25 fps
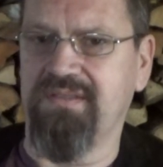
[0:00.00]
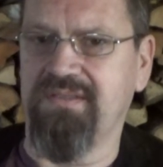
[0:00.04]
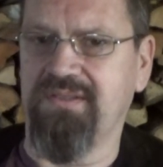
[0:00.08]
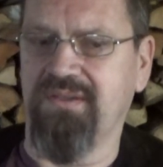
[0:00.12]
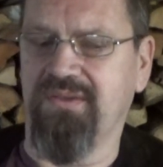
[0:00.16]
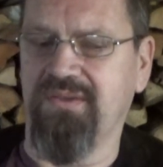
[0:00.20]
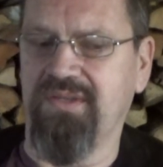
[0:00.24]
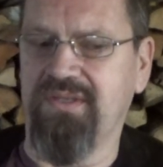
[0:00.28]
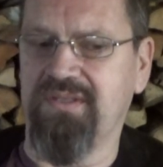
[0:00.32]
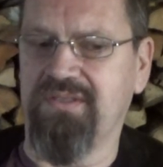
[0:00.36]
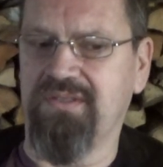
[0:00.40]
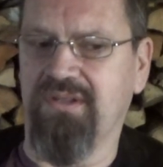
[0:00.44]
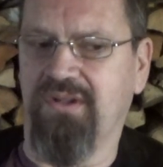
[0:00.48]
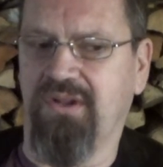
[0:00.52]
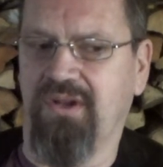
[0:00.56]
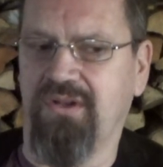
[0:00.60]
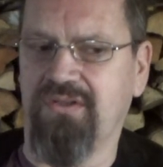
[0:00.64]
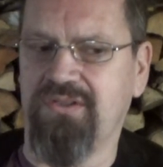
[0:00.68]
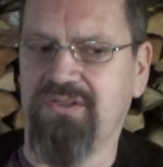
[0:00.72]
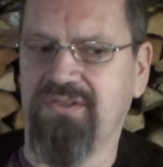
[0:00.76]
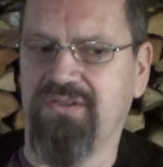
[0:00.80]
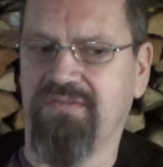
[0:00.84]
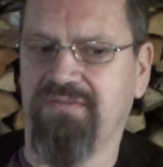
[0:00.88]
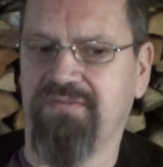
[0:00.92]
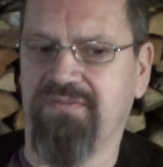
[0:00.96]
so there's
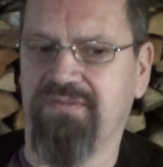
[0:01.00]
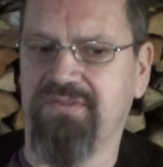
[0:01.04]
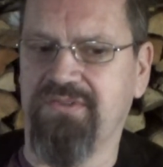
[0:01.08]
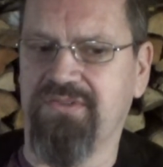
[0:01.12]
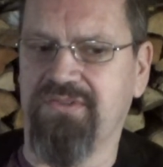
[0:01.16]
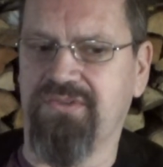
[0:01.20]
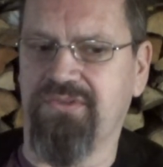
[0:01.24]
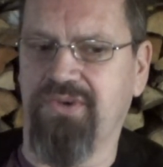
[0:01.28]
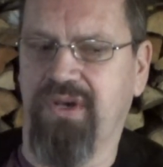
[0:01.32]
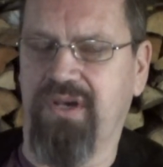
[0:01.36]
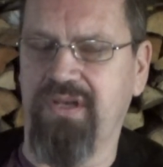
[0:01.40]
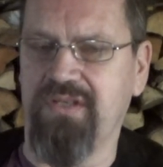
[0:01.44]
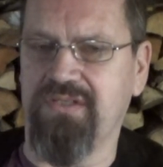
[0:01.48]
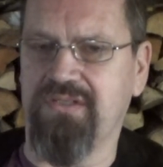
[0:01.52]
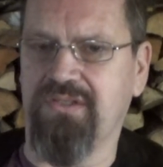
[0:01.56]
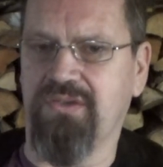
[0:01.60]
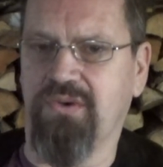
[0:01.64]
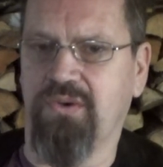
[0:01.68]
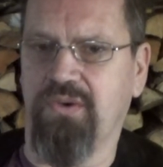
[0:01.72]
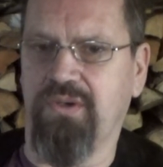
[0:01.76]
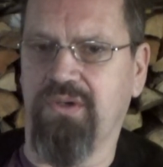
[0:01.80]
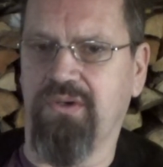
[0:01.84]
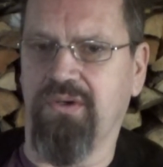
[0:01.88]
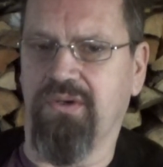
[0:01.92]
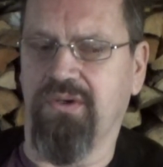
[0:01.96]
lots of strikes
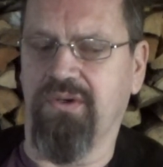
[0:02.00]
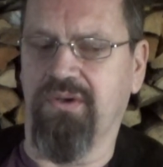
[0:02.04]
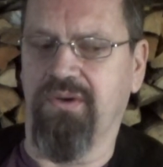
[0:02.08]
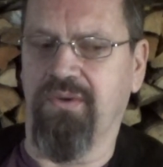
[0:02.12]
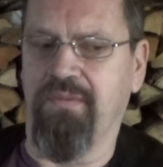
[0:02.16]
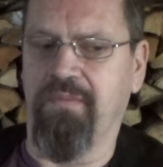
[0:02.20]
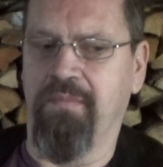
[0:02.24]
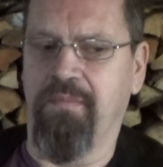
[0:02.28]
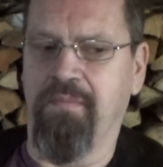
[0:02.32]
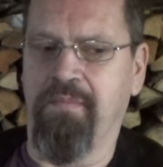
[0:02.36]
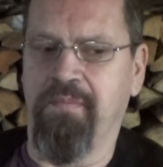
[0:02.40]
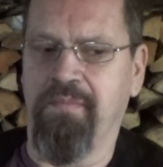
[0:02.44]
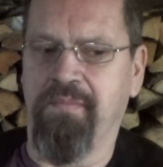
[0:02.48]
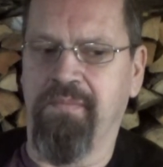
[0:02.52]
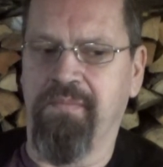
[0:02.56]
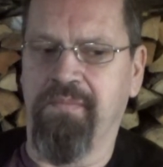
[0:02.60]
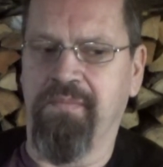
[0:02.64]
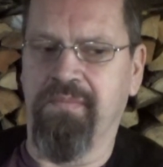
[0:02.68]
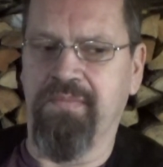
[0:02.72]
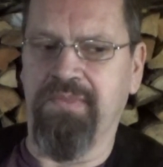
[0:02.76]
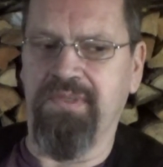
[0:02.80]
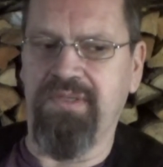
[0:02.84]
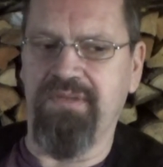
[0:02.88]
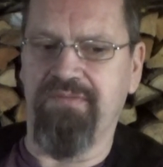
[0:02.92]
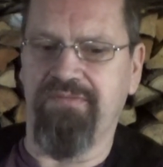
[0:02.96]
going on
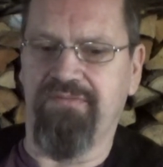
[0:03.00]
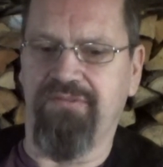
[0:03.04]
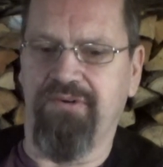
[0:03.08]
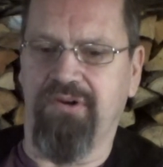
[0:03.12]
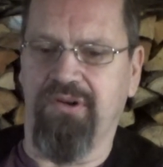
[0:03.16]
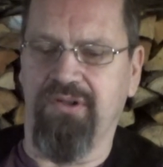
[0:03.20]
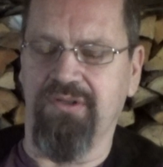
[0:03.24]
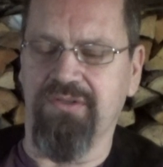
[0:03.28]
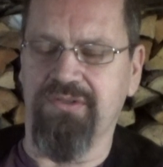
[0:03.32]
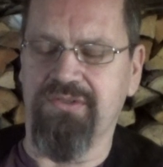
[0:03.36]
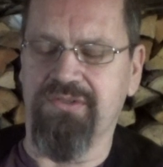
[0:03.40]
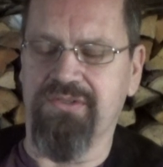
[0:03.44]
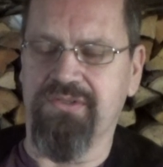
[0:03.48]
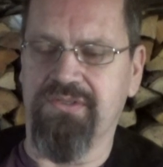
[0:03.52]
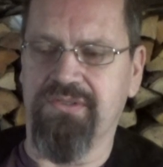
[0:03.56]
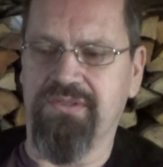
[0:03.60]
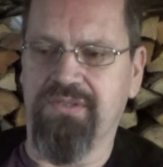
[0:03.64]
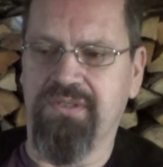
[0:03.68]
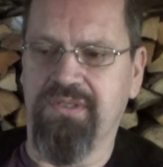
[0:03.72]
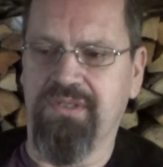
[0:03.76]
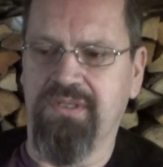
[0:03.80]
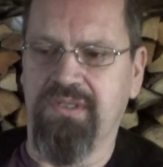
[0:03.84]
in France,